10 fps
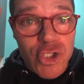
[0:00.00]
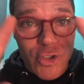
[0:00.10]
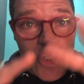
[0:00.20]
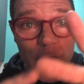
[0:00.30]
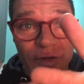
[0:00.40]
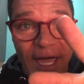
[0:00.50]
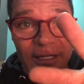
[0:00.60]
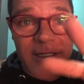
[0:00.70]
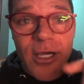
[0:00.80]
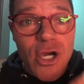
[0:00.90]
2
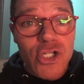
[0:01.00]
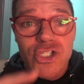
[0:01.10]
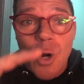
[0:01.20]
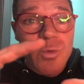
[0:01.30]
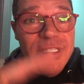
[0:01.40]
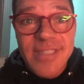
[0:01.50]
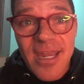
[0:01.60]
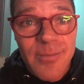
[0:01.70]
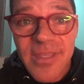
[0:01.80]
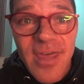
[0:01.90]
things. Don't
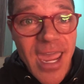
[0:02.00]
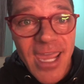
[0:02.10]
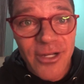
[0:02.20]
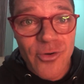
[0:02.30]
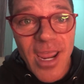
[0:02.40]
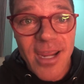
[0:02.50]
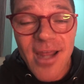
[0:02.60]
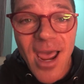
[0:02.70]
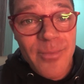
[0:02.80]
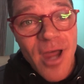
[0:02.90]
send me the haterade.
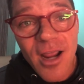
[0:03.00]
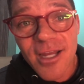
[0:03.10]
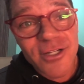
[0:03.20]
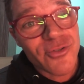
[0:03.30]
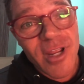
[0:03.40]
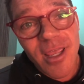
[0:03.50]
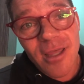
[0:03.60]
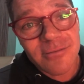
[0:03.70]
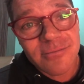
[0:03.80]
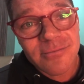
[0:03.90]
I'm not going to drink it.
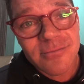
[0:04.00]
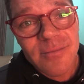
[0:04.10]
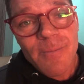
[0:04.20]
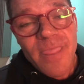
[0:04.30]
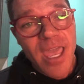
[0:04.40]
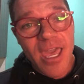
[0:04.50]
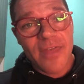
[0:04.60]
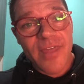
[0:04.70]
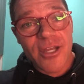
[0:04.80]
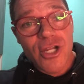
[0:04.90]
And
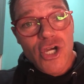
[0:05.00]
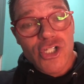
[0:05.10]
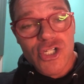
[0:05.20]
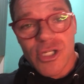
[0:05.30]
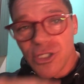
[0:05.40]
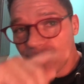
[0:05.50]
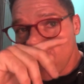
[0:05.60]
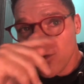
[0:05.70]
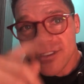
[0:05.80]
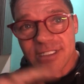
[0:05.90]
then
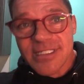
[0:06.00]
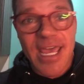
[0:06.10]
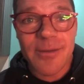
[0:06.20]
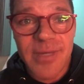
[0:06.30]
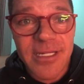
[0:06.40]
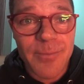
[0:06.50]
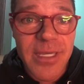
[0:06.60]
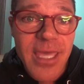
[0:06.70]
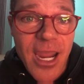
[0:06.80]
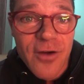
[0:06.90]
don't send me to be
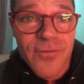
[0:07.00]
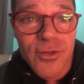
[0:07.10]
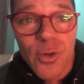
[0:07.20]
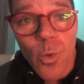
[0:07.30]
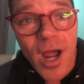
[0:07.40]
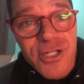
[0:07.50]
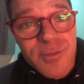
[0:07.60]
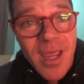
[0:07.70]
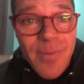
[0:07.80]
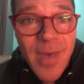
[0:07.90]
careful or watch
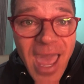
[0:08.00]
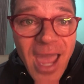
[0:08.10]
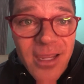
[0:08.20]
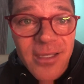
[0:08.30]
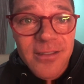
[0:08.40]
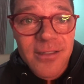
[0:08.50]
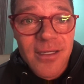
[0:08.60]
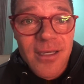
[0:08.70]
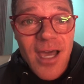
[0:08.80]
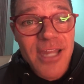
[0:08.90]
my back.
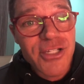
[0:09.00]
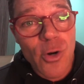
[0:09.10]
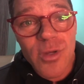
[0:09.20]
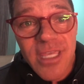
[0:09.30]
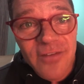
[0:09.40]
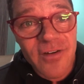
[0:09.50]
I don't give a